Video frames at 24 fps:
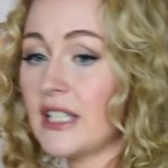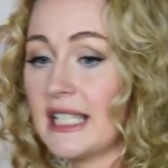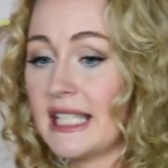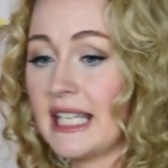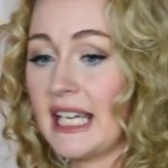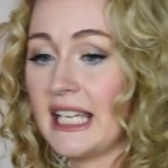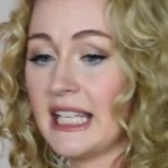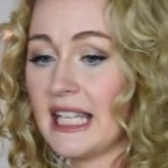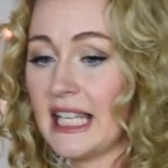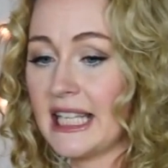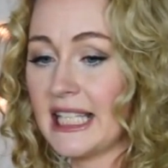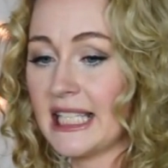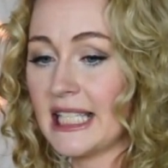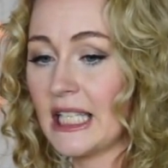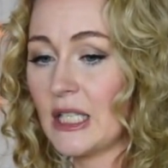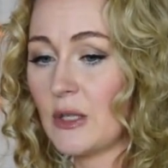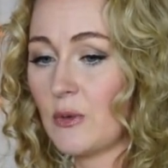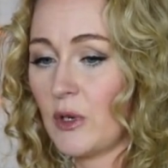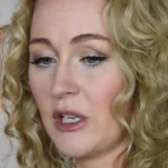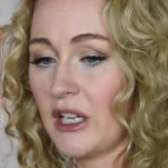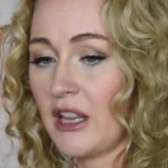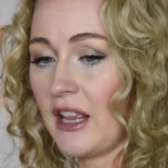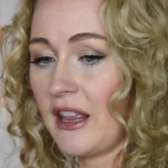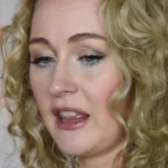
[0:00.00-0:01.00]
to say that this is
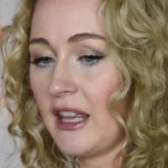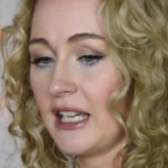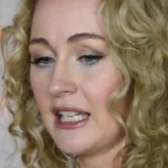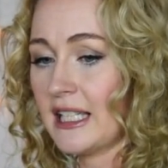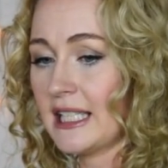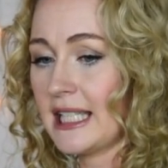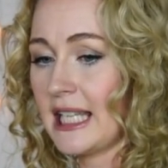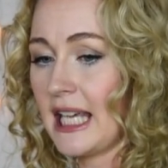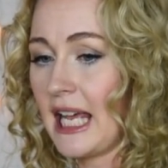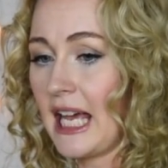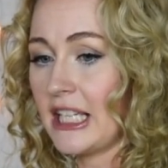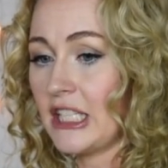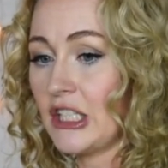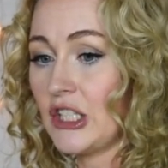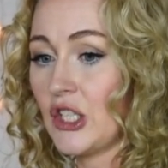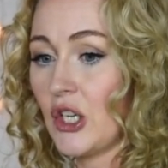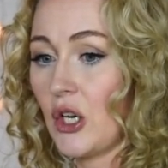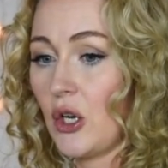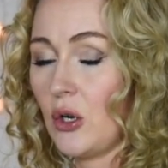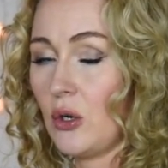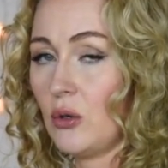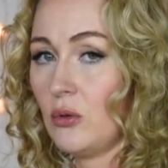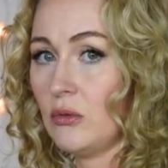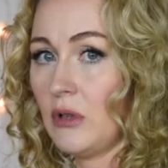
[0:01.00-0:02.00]
one of the things that I
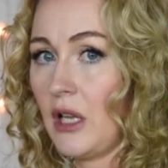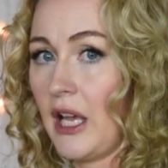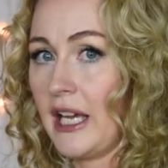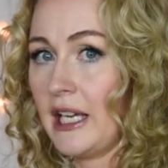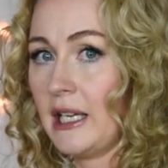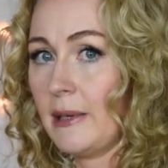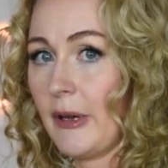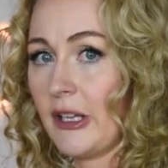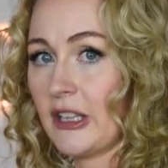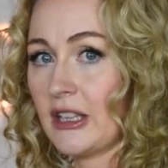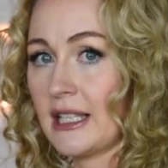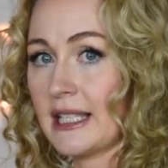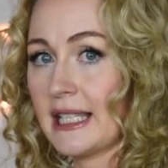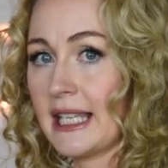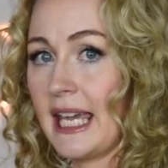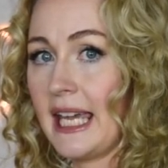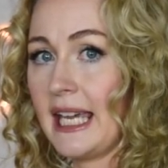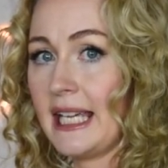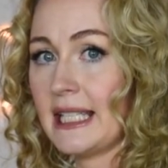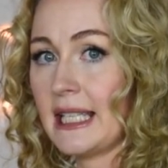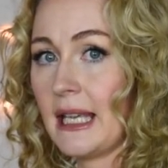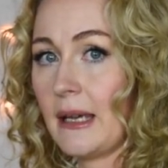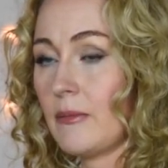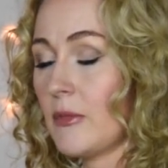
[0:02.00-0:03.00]
don't like about this
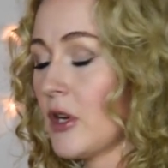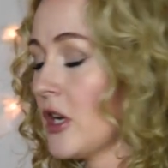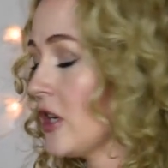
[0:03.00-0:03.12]
case. I'm